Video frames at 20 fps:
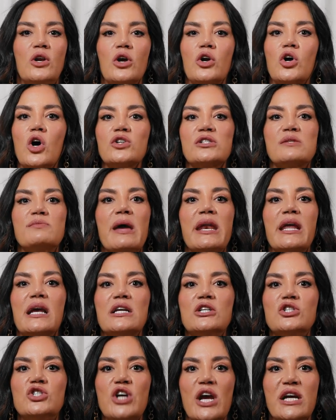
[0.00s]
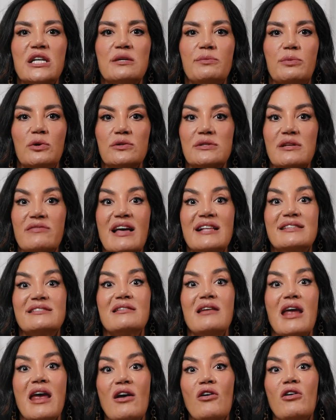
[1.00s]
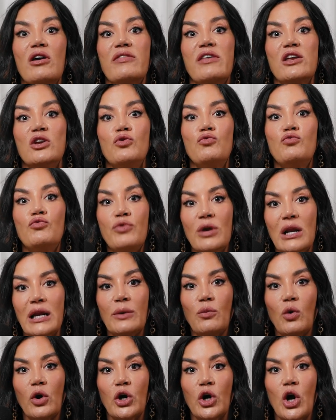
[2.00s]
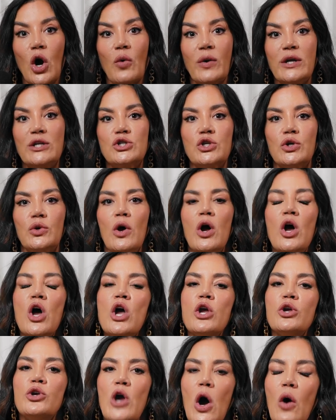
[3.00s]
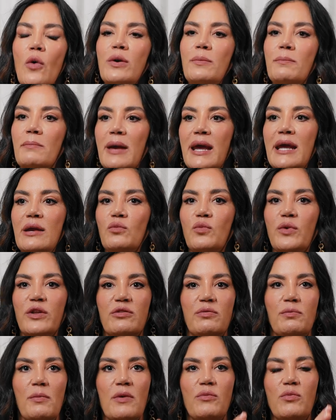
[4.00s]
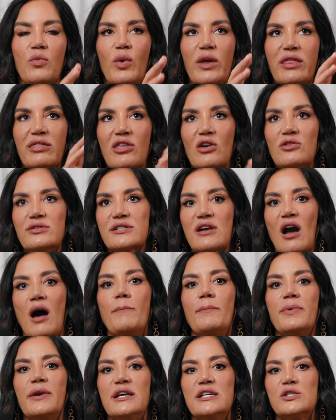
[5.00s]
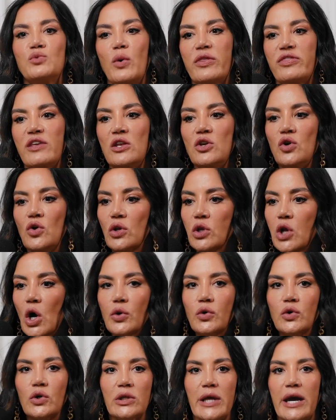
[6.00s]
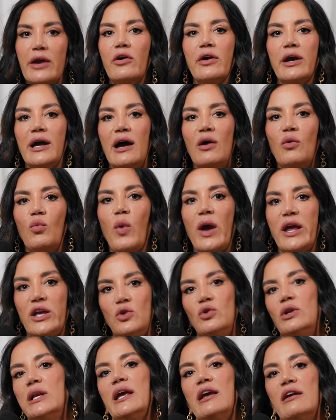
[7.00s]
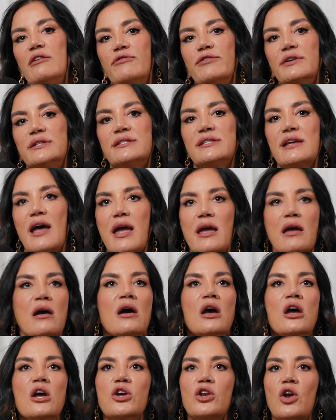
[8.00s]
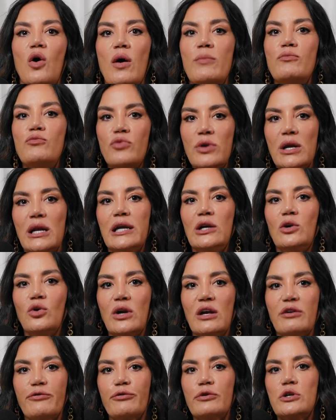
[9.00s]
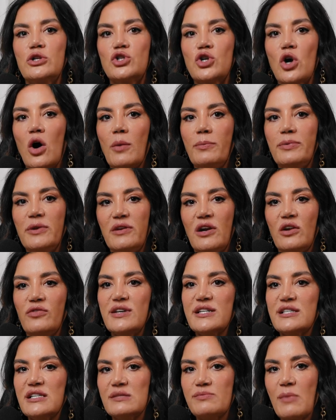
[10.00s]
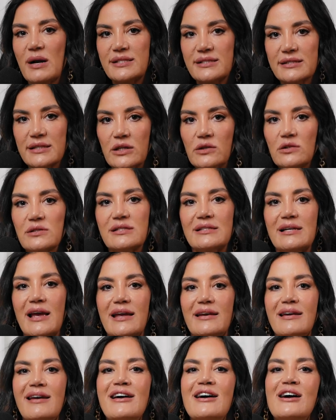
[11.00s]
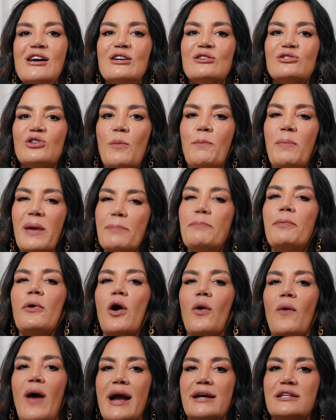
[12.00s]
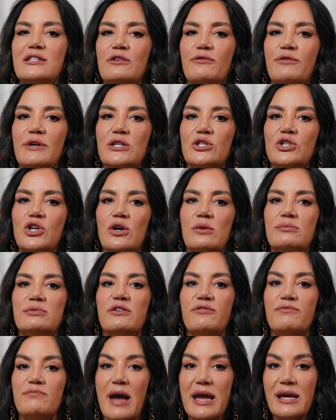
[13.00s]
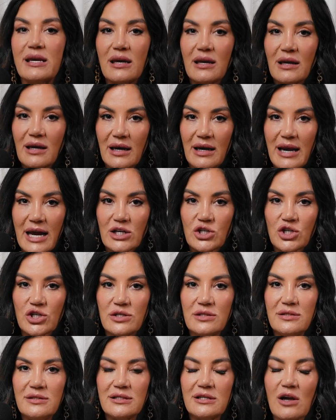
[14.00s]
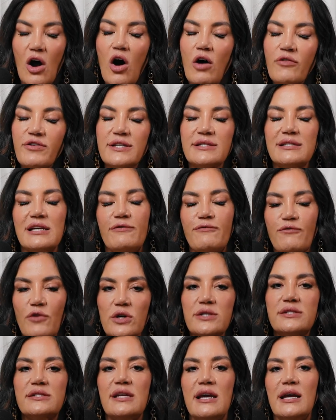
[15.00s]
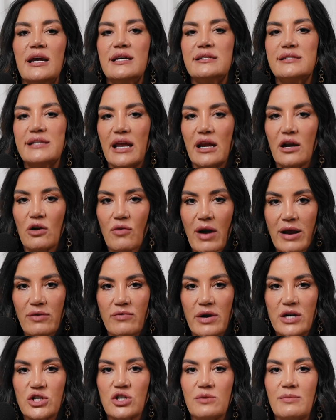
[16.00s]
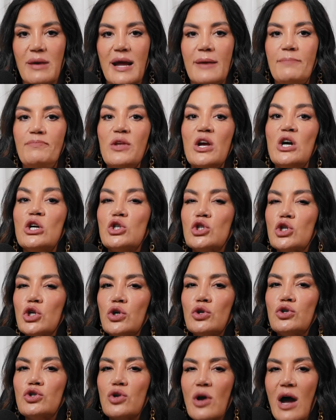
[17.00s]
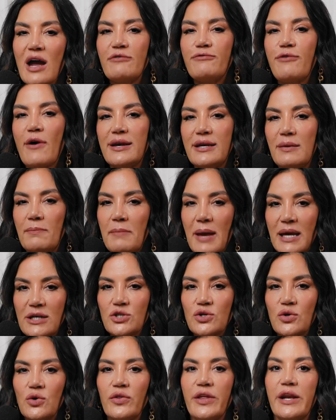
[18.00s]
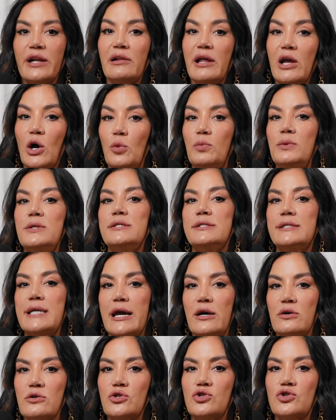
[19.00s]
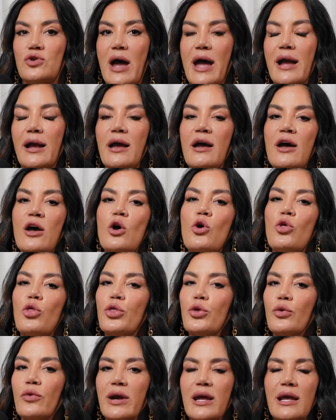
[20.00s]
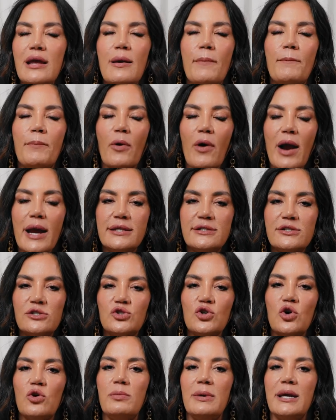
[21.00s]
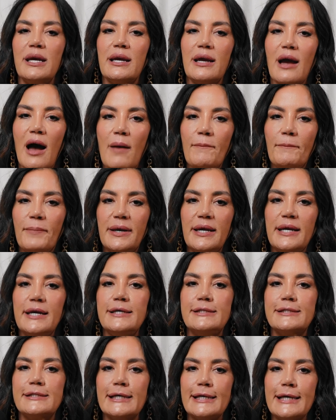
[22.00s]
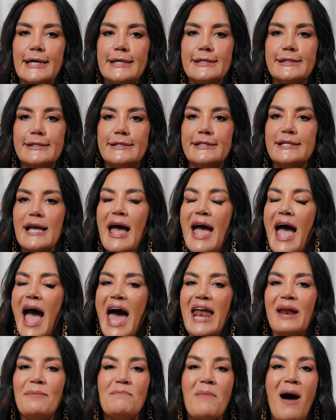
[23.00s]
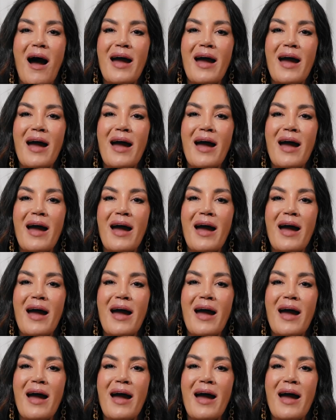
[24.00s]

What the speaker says: cosmetic injectables, and that's an area that you really want to go into. Go and meet with those companies within your local area where you live and say, I'm really looking for a job. This is my skill set. So be proactive in terms of making connections. Obviously, first thing is get a great resume. 2, try and find a mentor that'll help you stay on track. 3, brainstorming companies, lists, and it